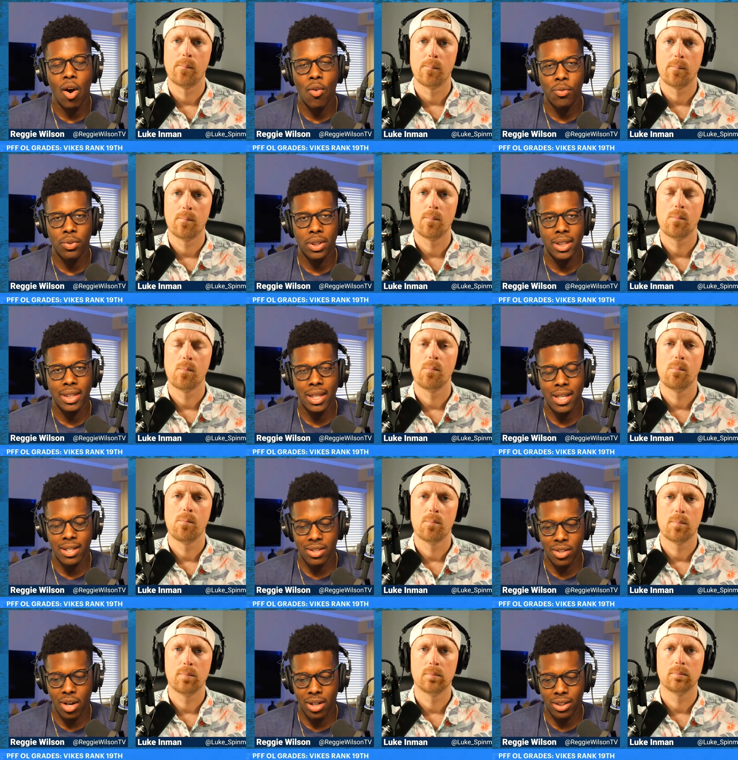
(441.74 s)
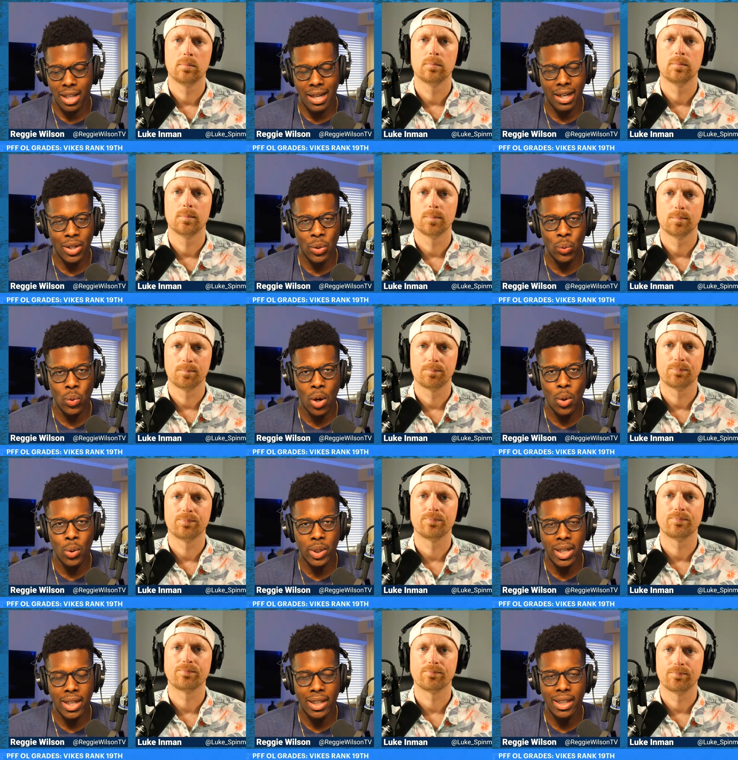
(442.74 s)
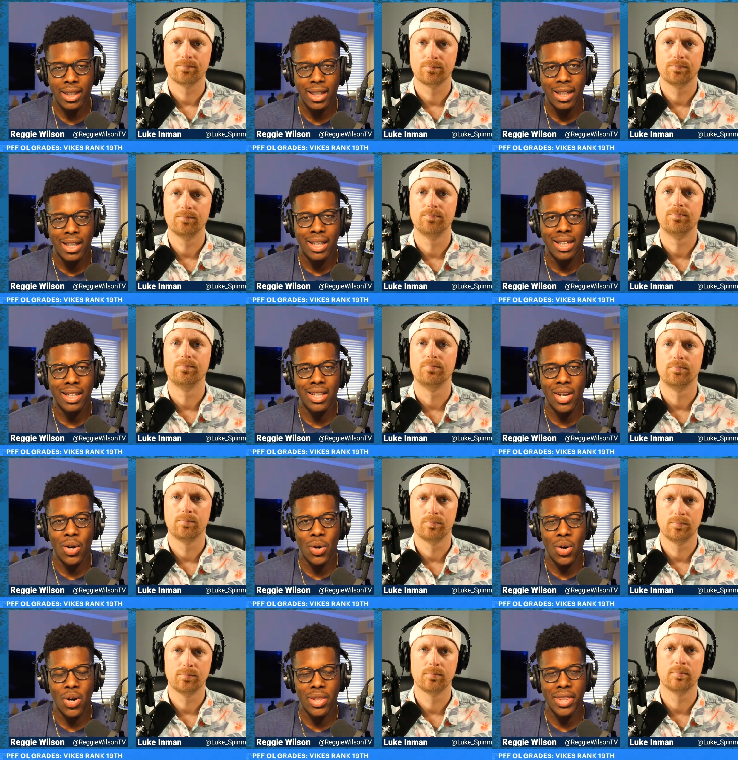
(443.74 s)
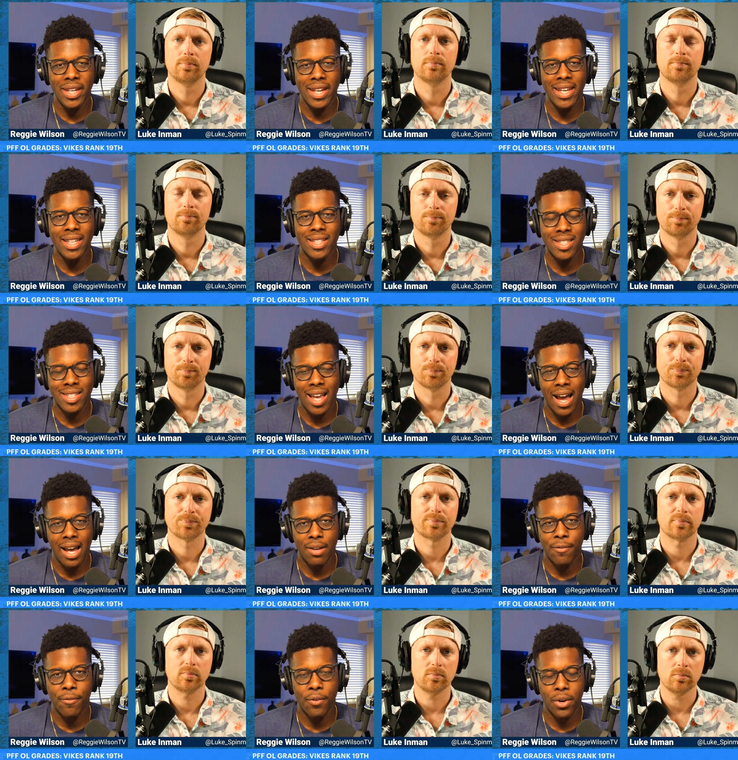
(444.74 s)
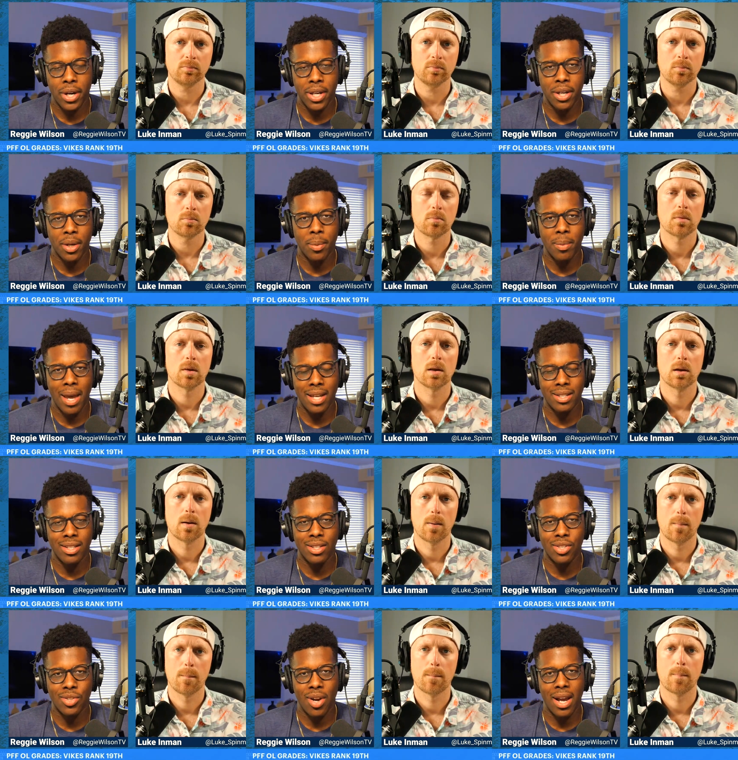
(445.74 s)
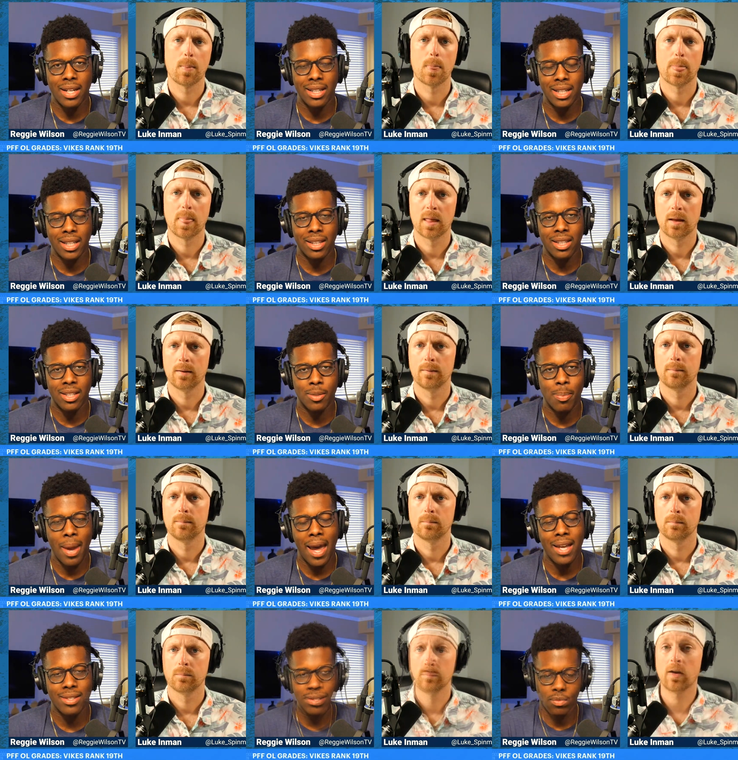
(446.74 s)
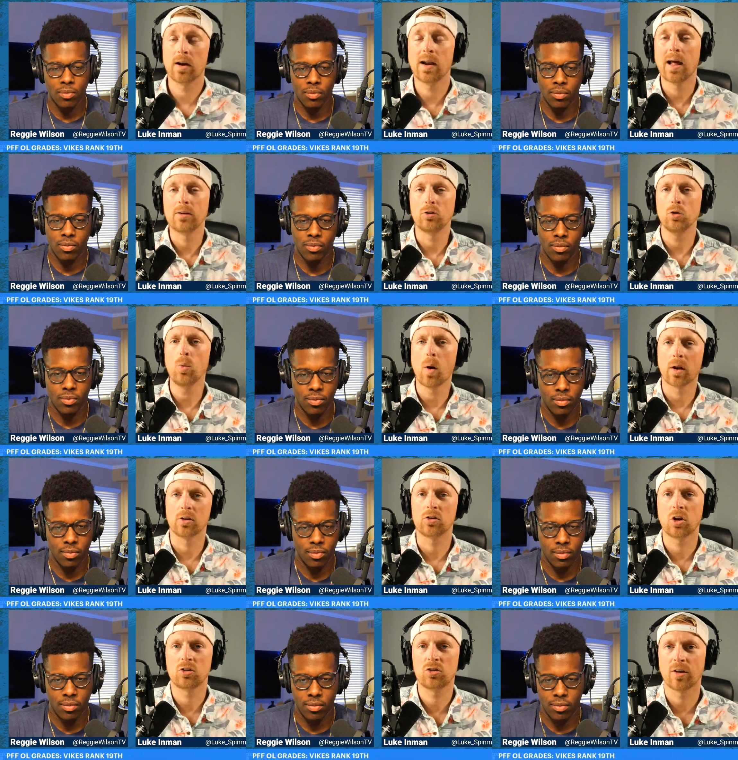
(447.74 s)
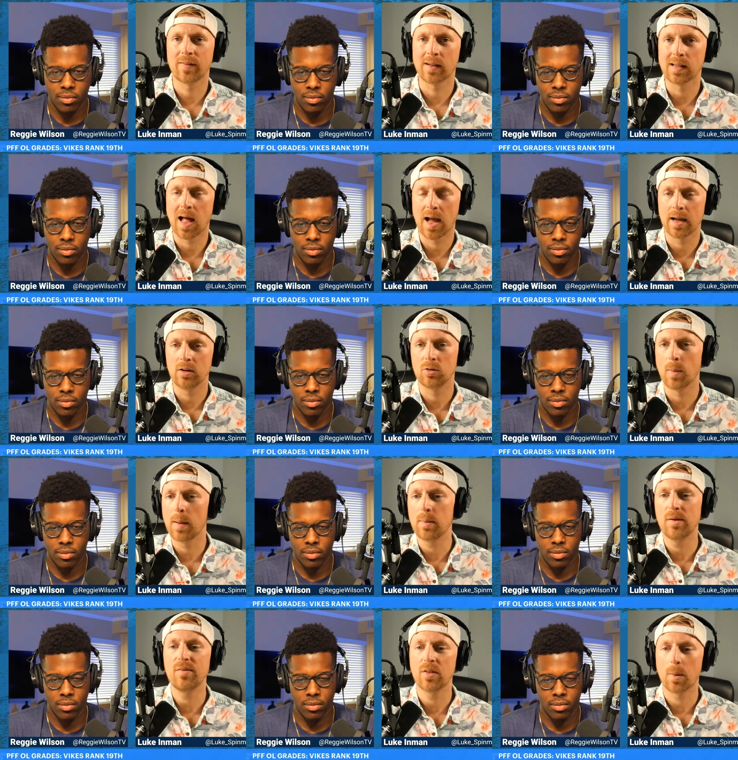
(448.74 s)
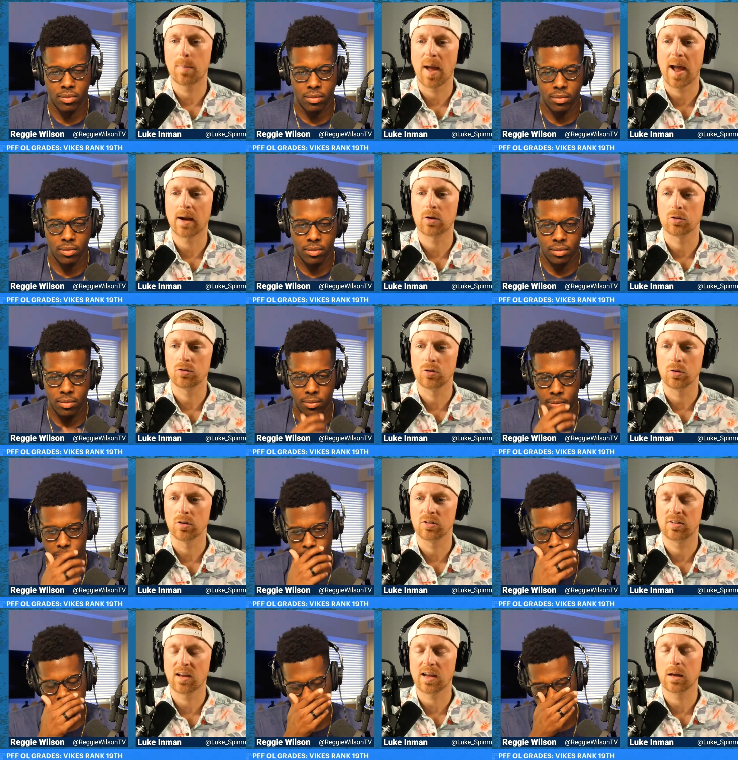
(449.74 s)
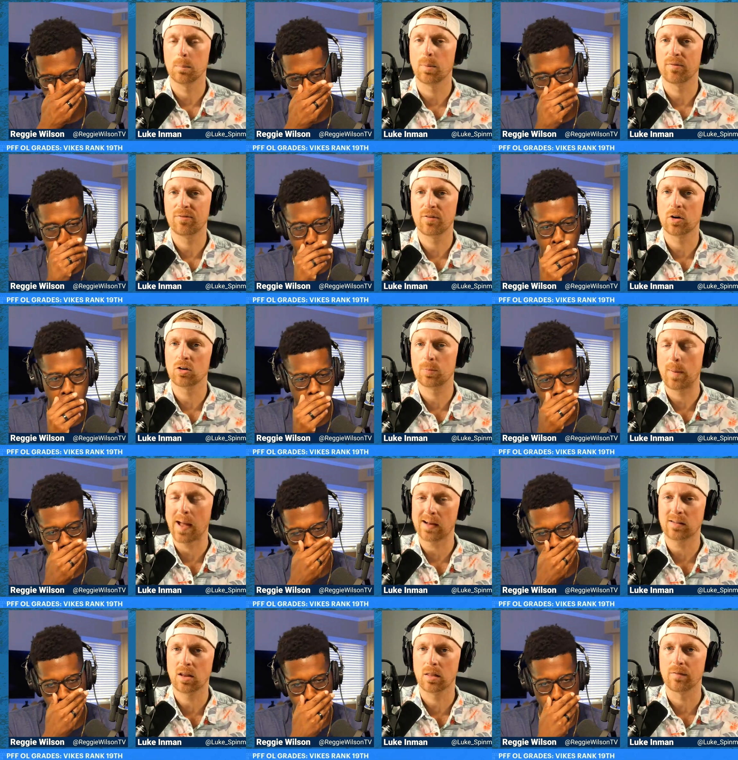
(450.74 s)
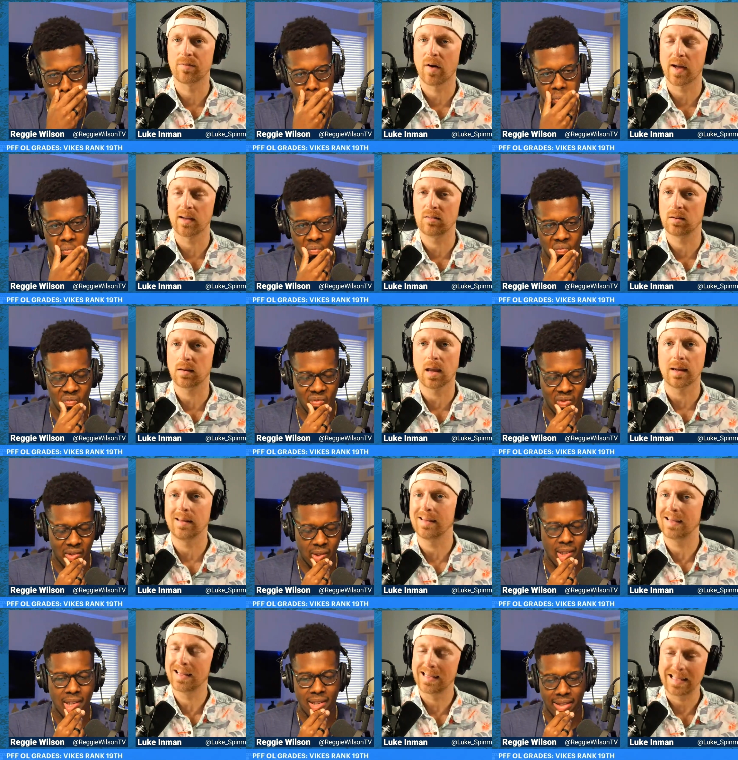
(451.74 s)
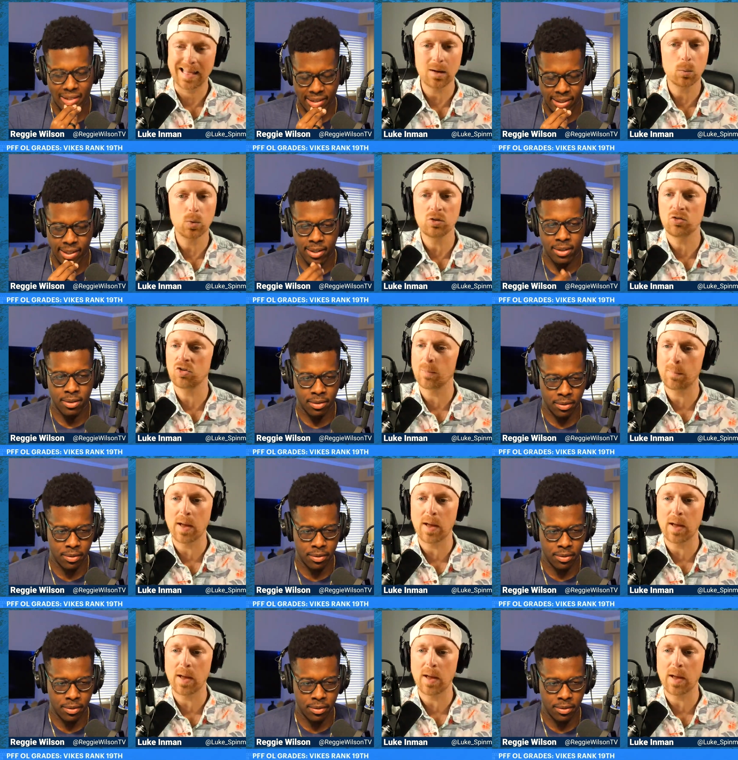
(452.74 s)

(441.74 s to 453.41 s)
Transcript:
Speaker 1: things aren't like eroding, mm. you know, on the inside for him as he's trying to get these passes off.
Speaker 2: And I do want to touch on the Lions, maybe even the Packers here in a second. But first, back to the Vikes again get what you pay